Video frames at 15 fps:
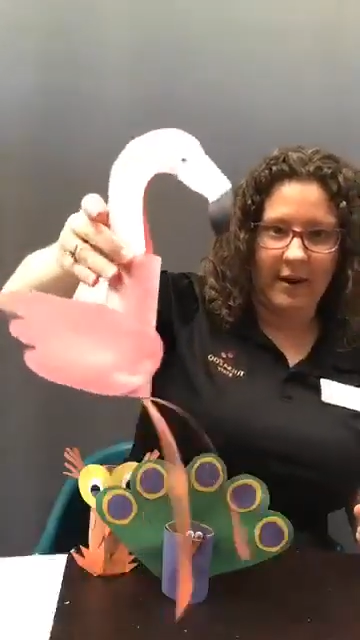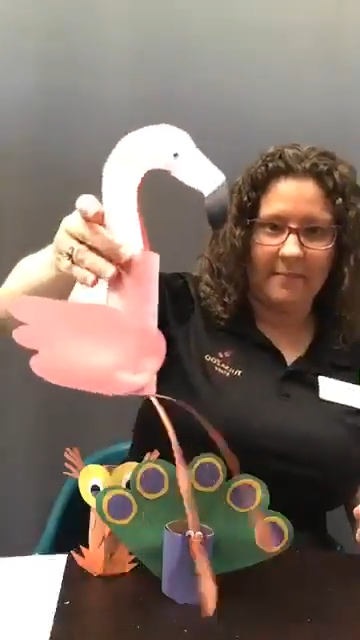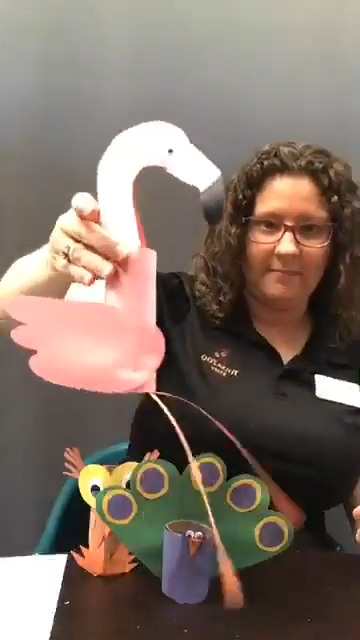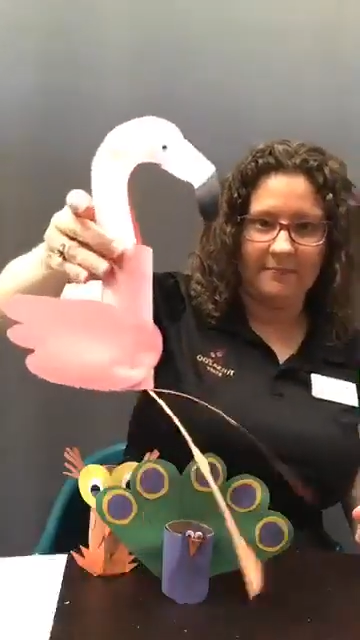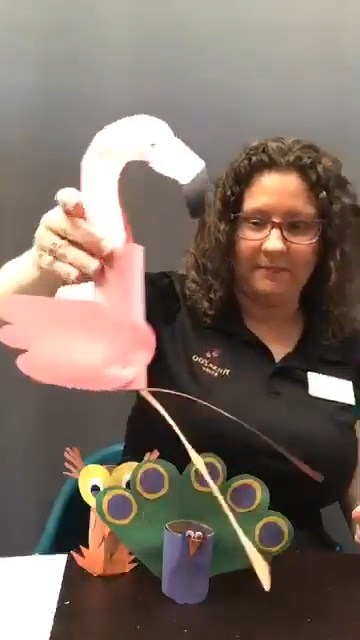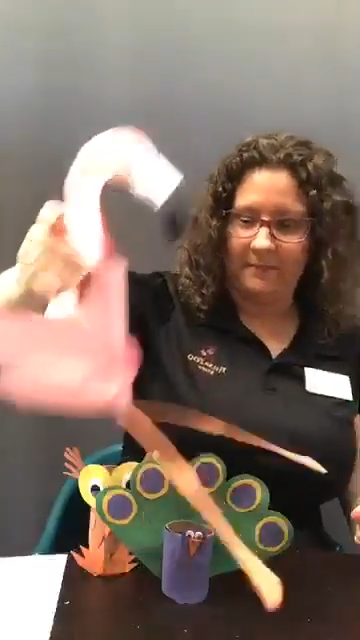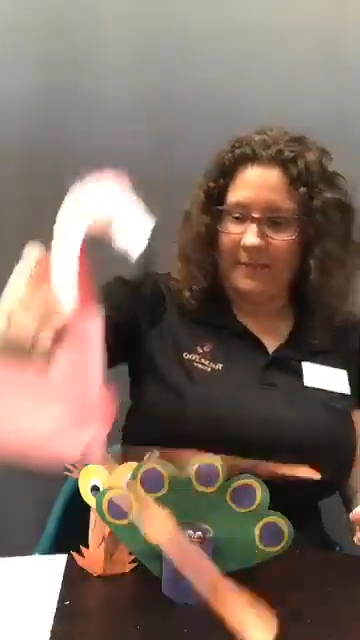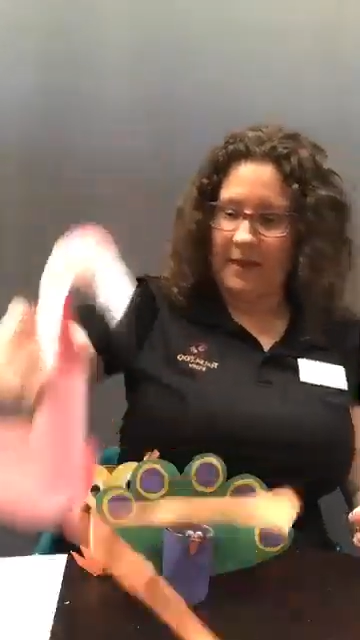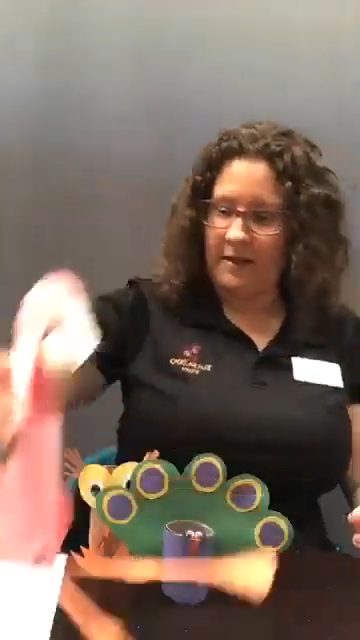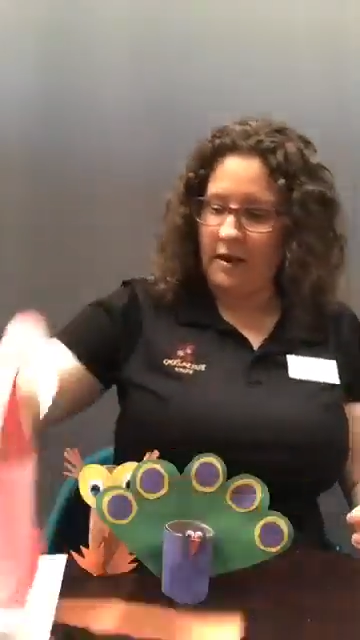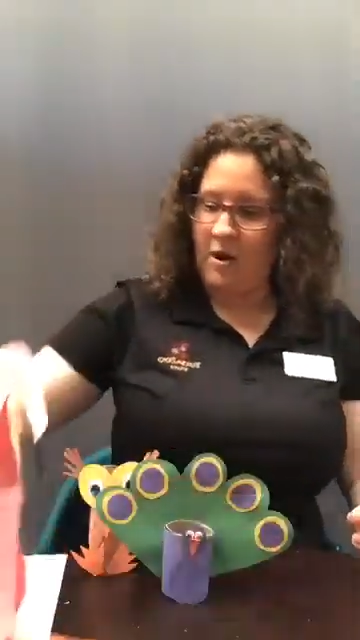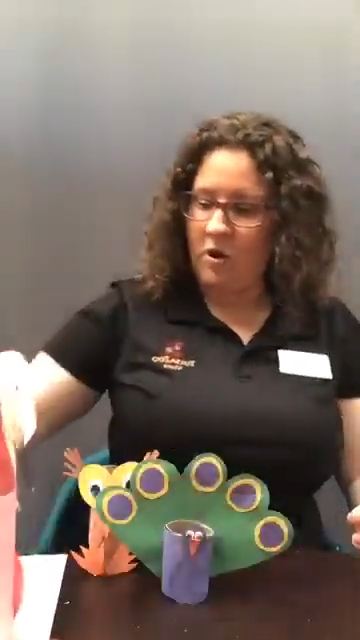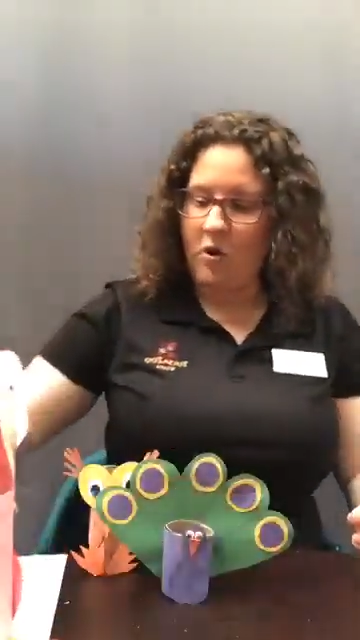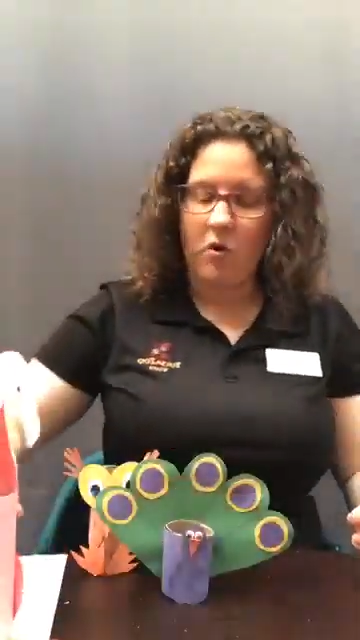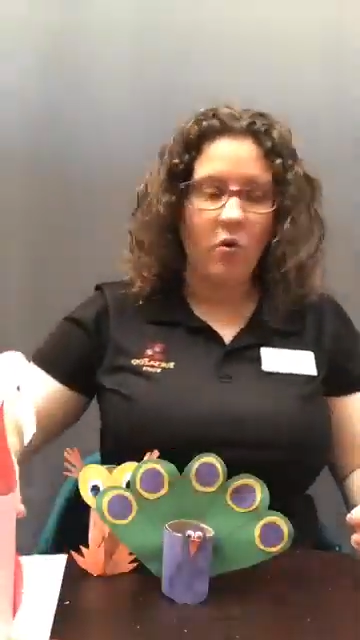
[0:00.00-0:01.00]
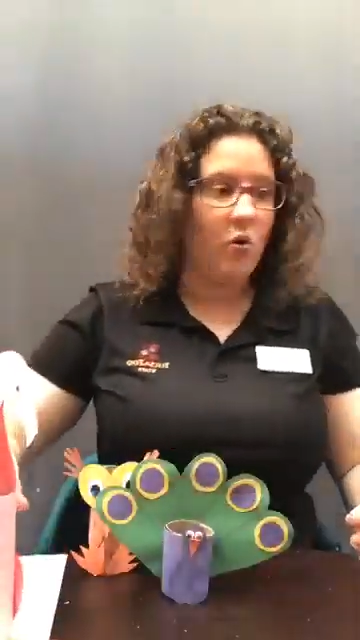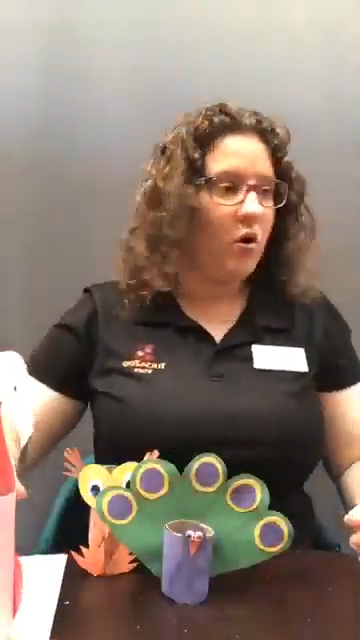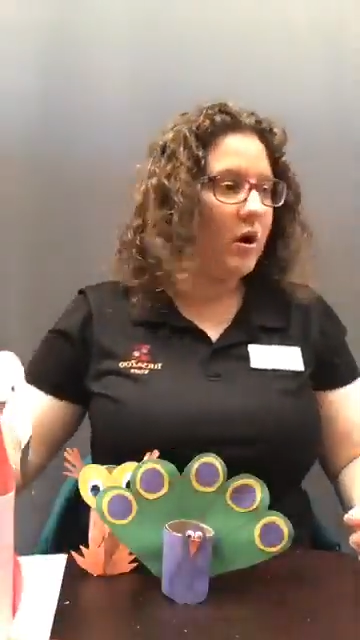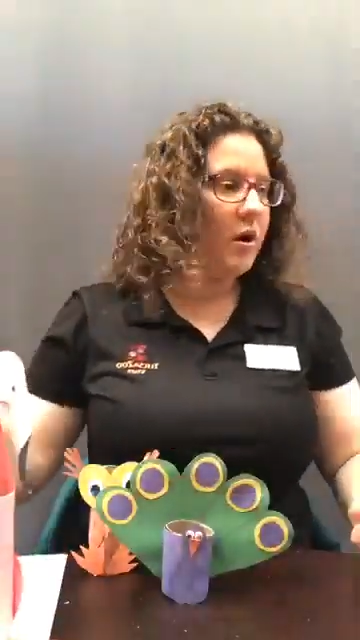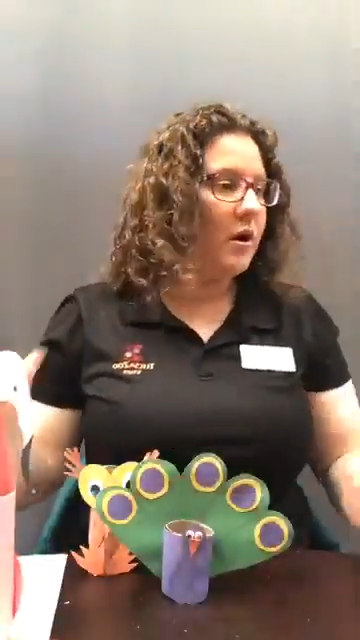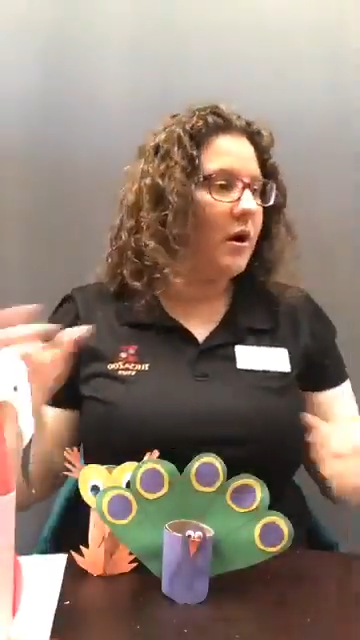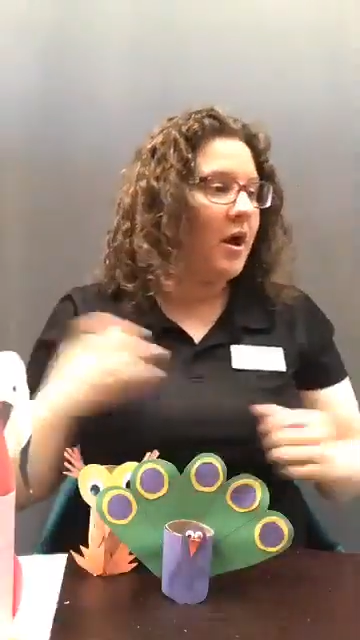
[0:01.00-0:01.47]
Yep.
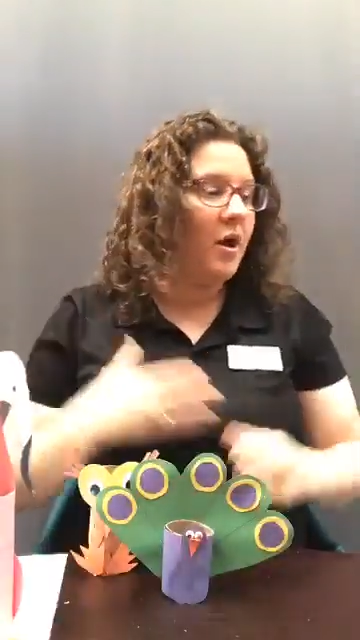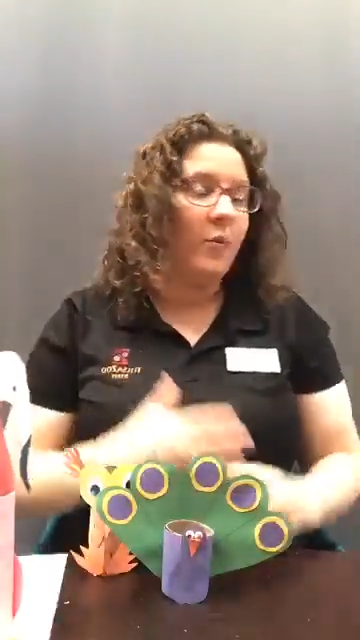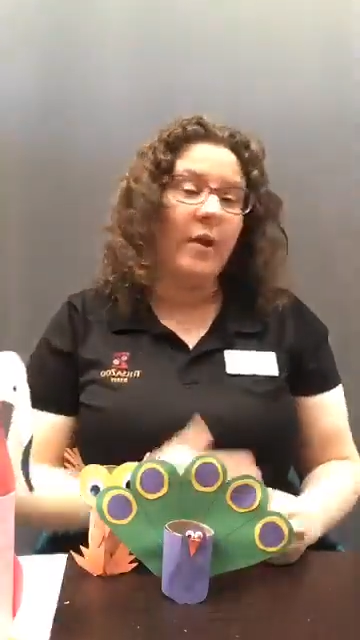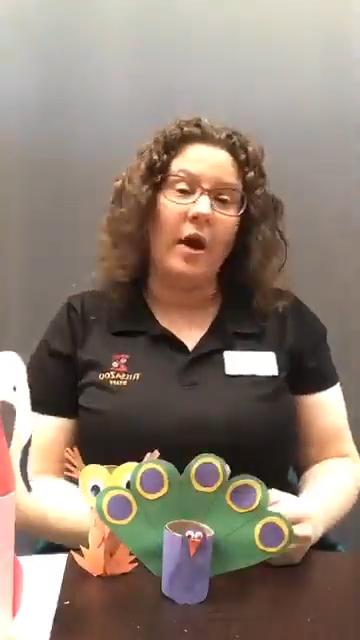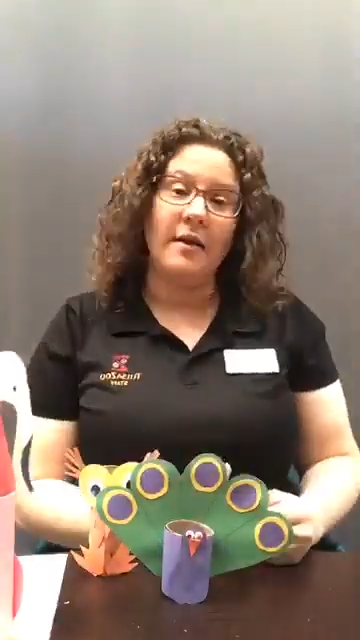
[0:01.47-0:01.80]
Or